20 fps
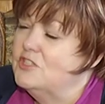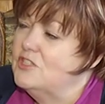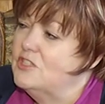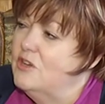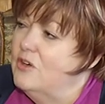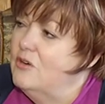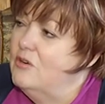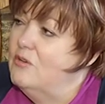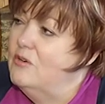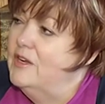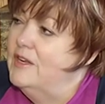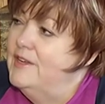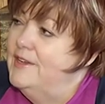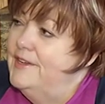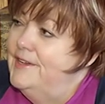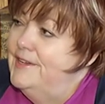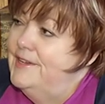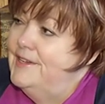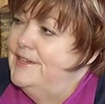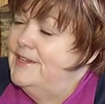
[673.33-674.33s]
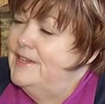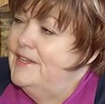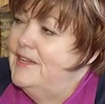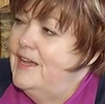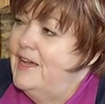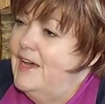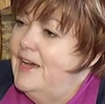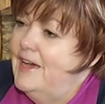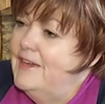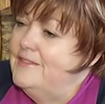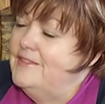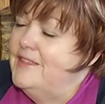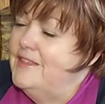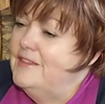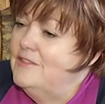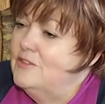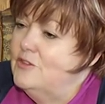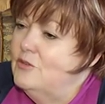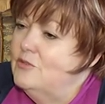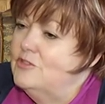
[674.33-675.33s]
So I
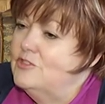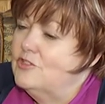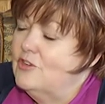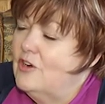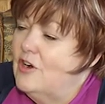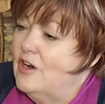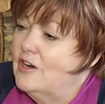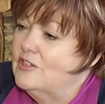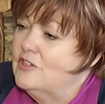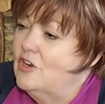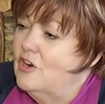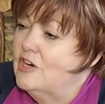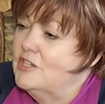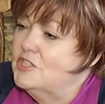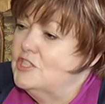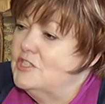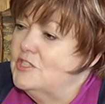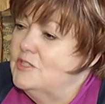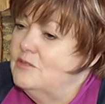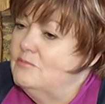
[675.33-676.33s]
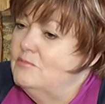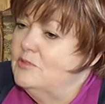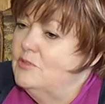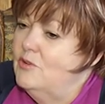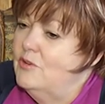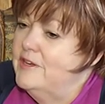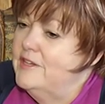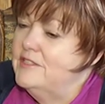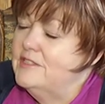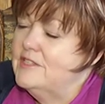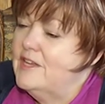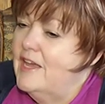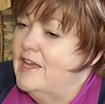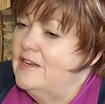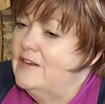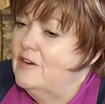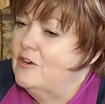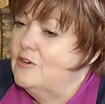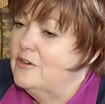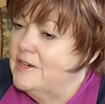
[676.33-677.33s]
think those are our largest employers,
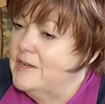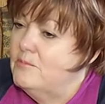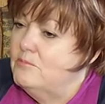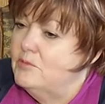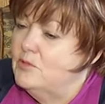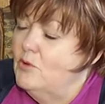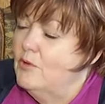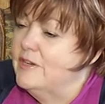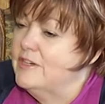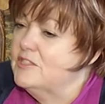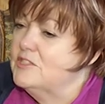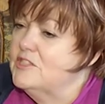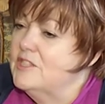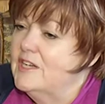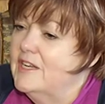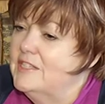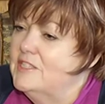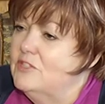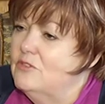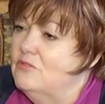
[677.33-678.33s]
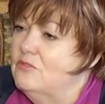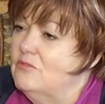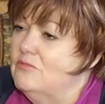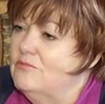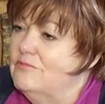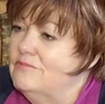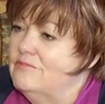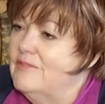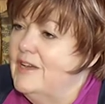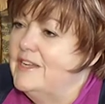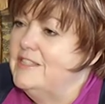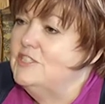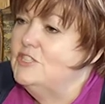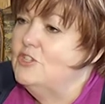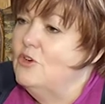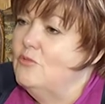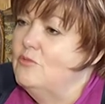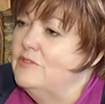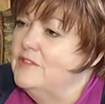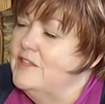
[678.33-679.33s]
and I
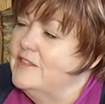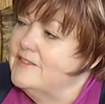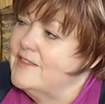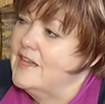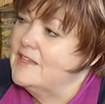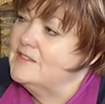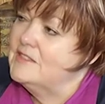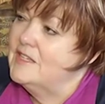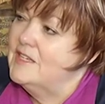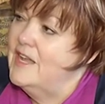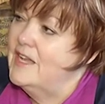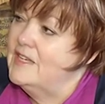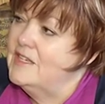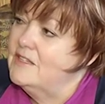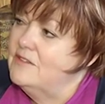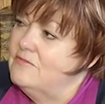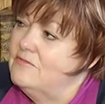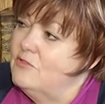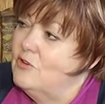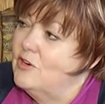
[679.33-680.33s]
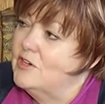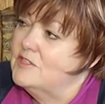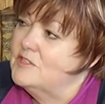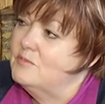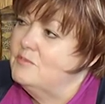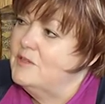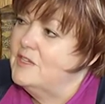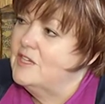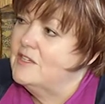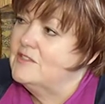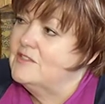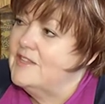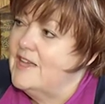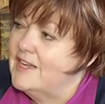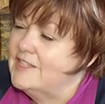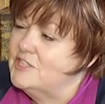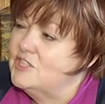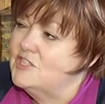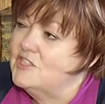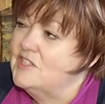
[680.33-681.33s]
don't think that's a negative for us, because
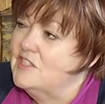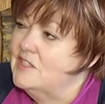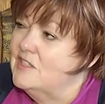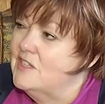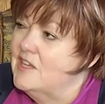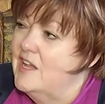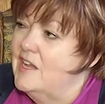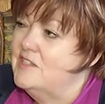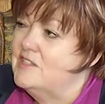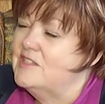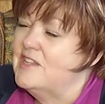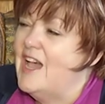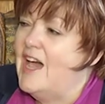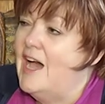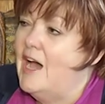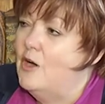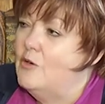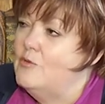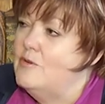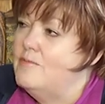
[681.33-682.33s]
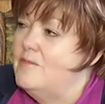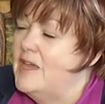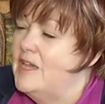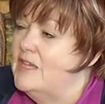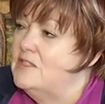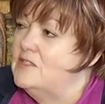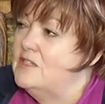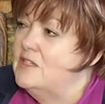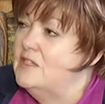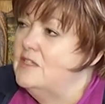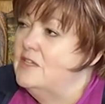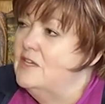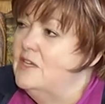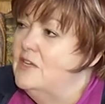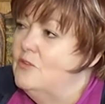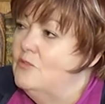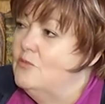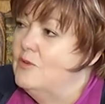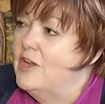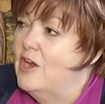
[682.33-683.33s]
that just indicates how amazing
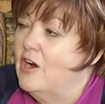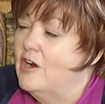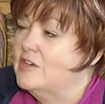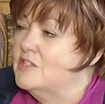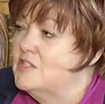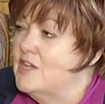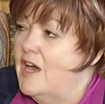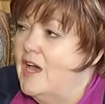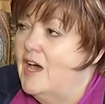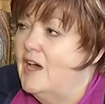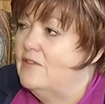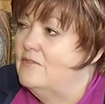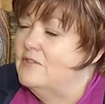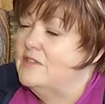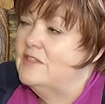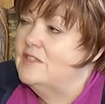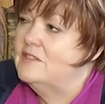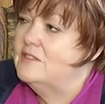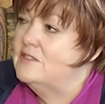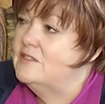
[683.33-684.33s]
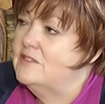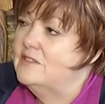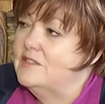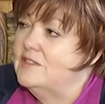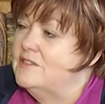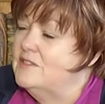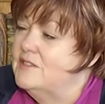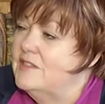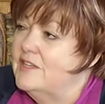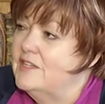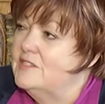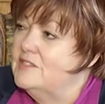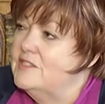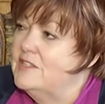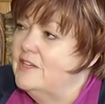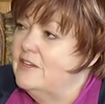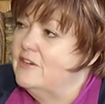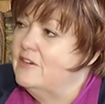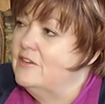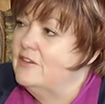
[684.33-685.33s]
we are to have these things
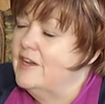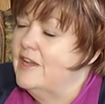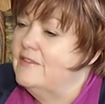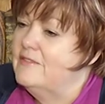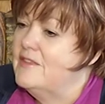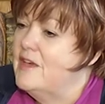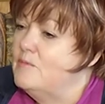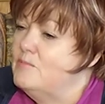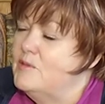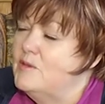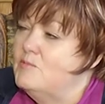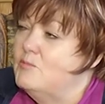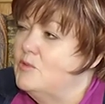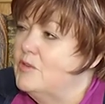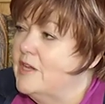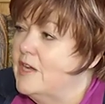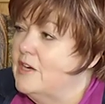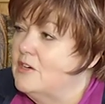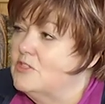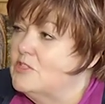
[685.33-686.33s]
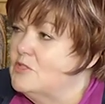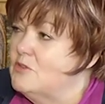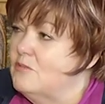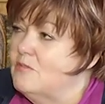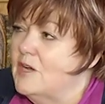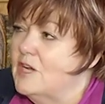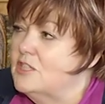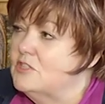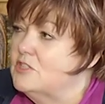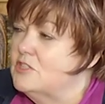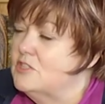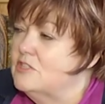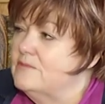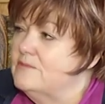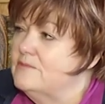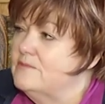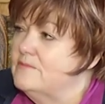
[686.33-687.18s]
here and that people care so much.